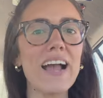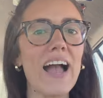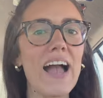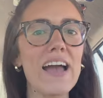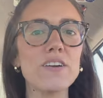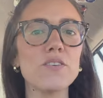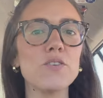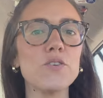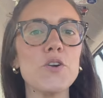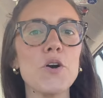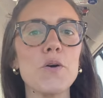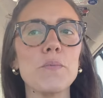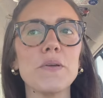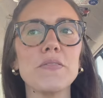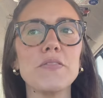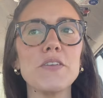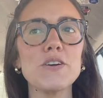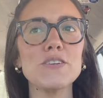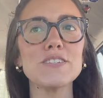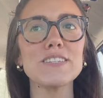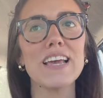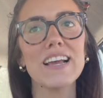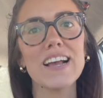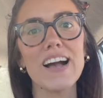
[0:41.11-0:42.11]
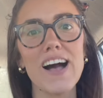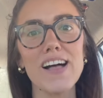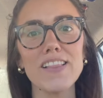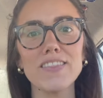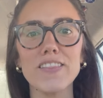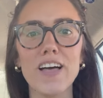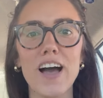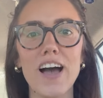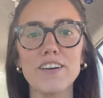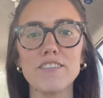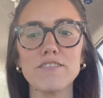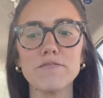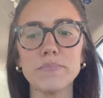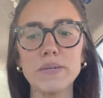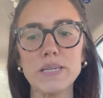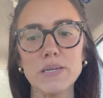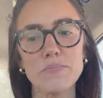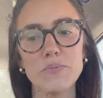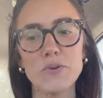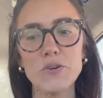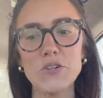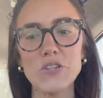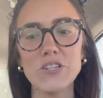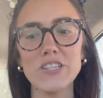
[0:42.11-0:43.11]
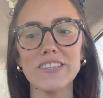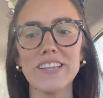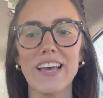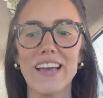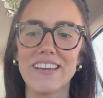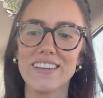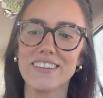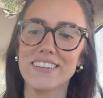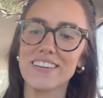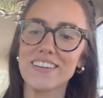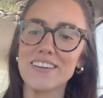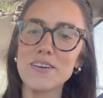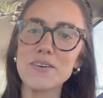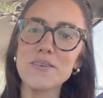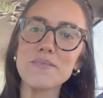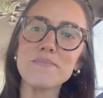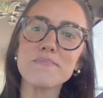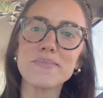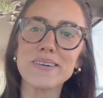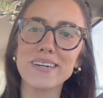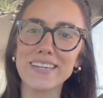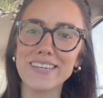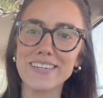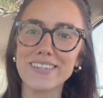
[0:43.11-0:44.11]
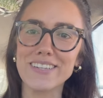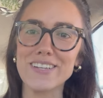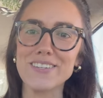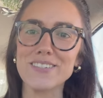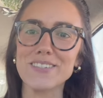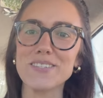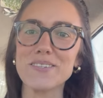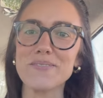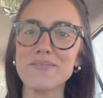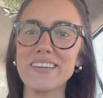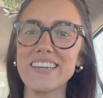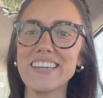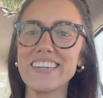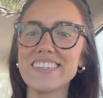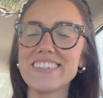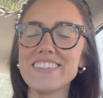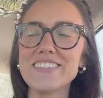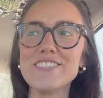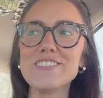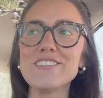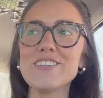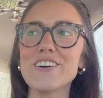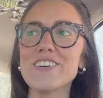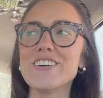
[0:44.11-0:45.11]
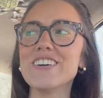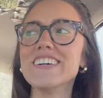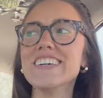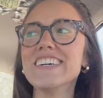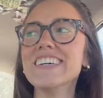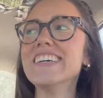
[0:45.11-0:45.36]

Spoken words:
I don't know, but there's like a lot of people like pretty close to me. So